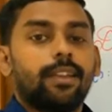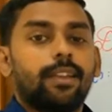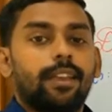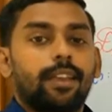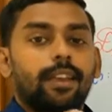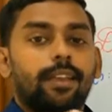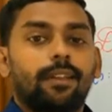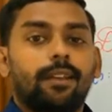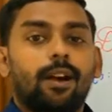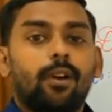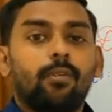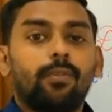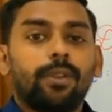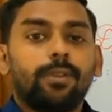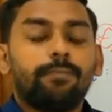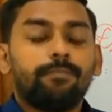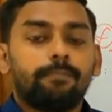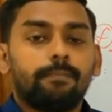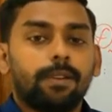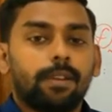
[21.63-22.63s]
And how
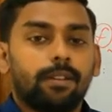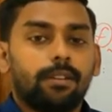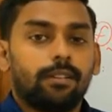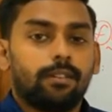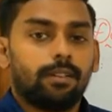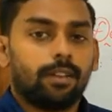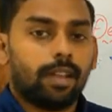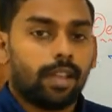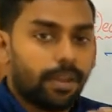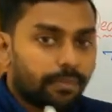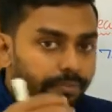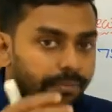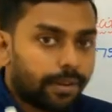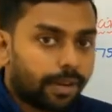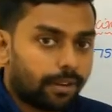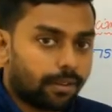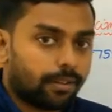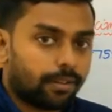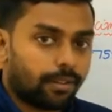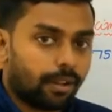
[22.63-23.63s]
we have
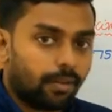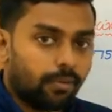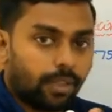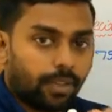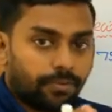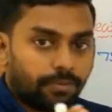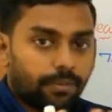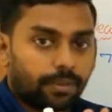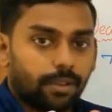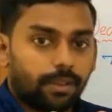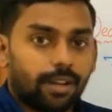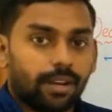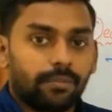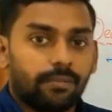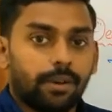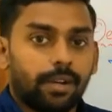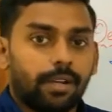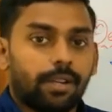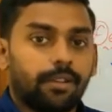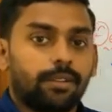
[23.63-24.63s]

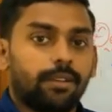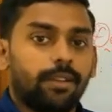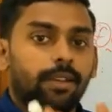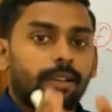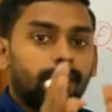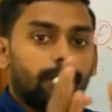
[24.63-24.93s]
converted